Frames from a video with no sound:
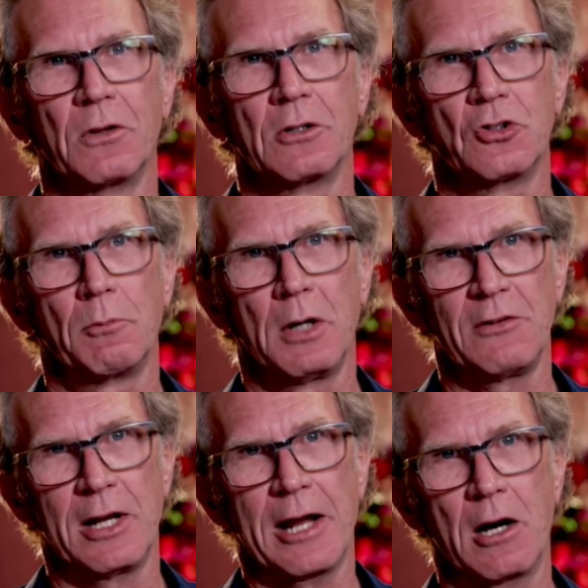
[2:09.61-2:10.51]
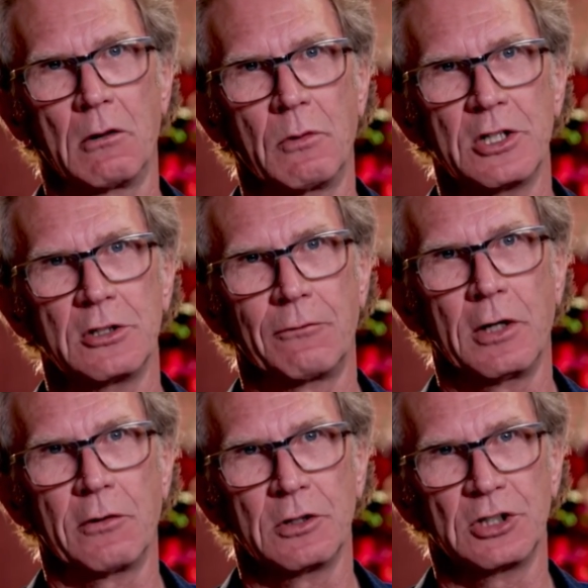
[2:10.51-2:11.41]
So breathing at our resonant
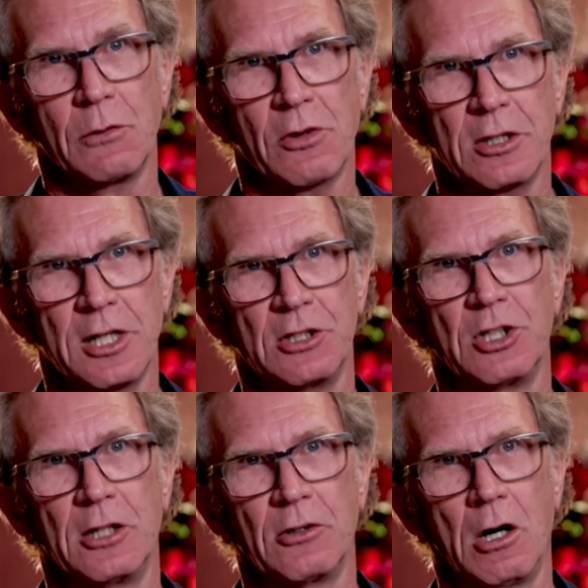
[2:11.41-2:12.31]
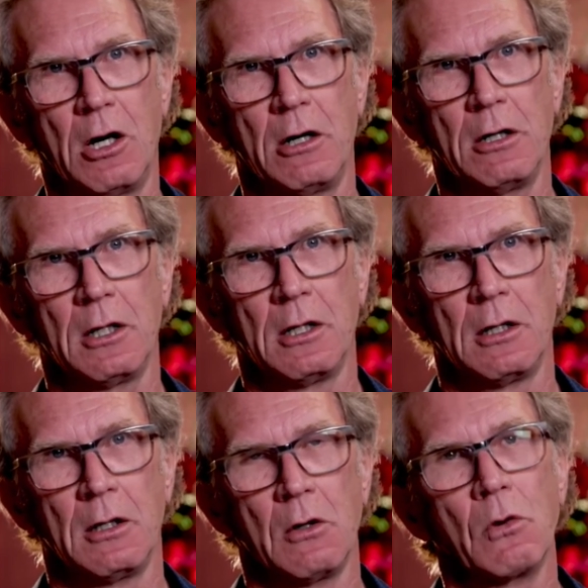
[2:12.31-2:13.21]
frequency with attention in the heart,
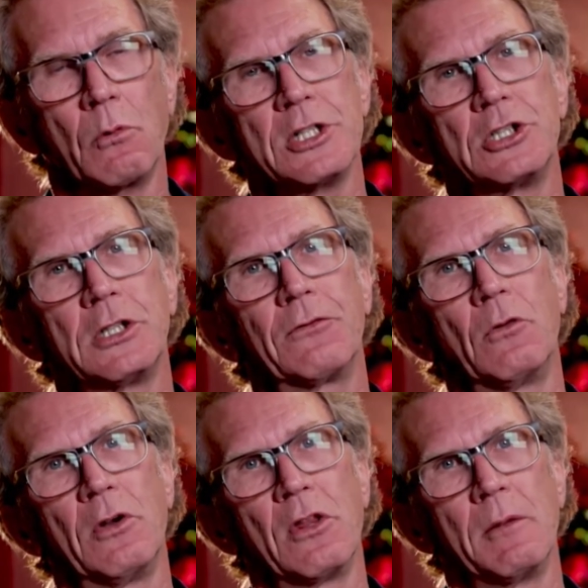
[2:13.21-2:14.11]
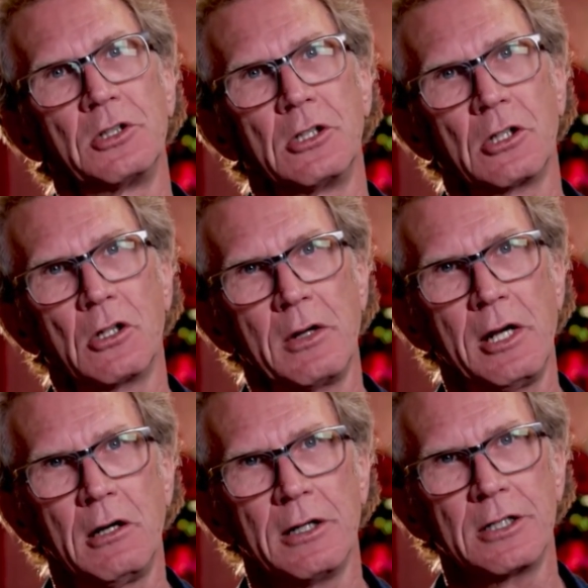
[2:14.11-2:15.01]
when we shift the rhythms into
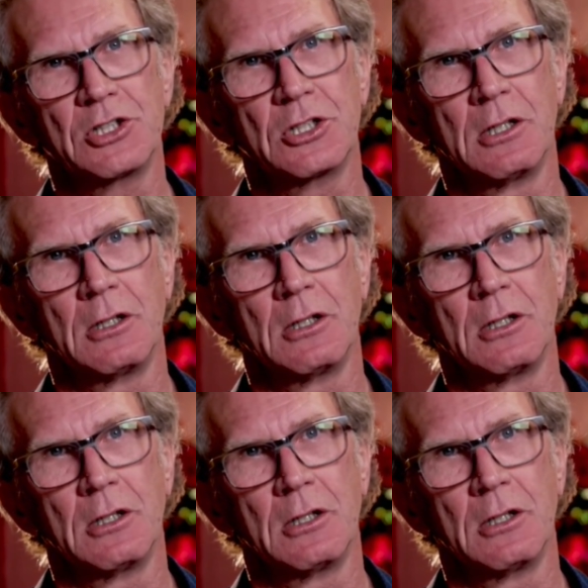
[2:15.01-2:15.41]
coherence,